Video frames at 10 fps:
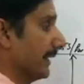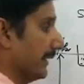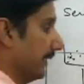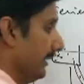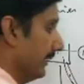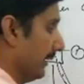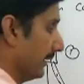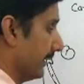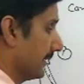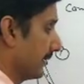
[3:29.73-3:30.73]
80.
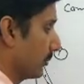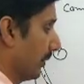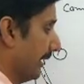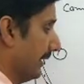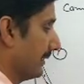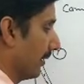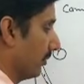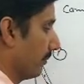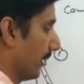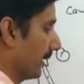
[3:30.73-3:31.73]
This is 20
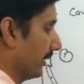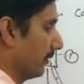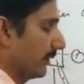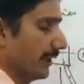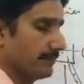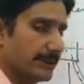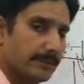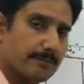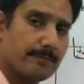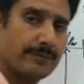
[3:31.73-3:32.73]
joule per kilograms.
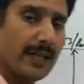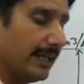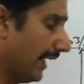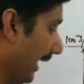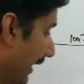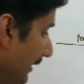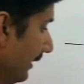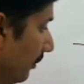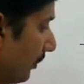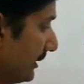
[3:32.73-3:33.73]

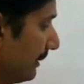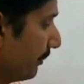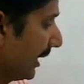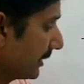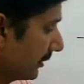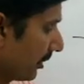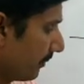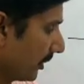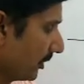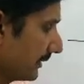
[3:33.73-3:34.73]
And what is the potential
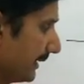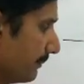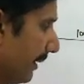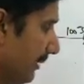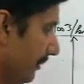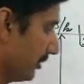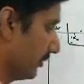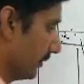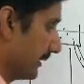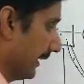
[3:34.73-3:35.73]
drop across this pipe? You
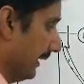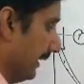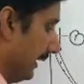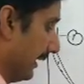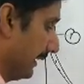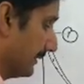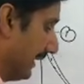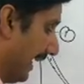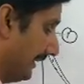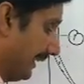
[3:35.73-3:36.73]
would say it is
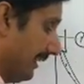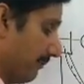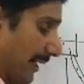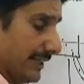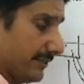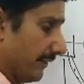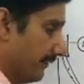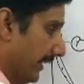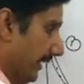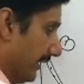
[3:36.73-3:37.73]
80 minus
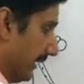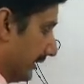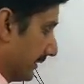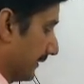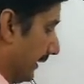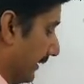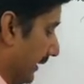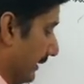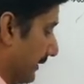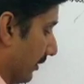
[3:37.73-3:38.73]
50. It is
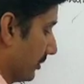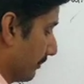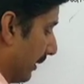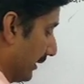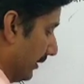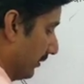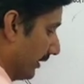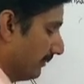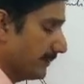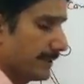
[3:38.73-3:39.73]
30 joules per
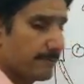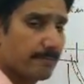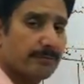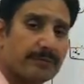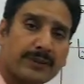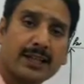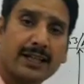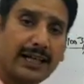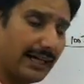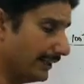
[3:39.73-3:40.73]
kilograms.
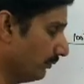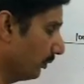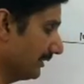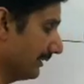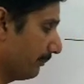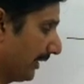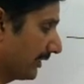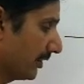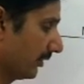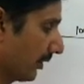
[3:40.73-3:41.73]
And what is the
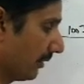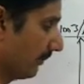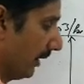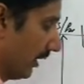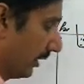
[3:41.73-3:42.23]
potential drop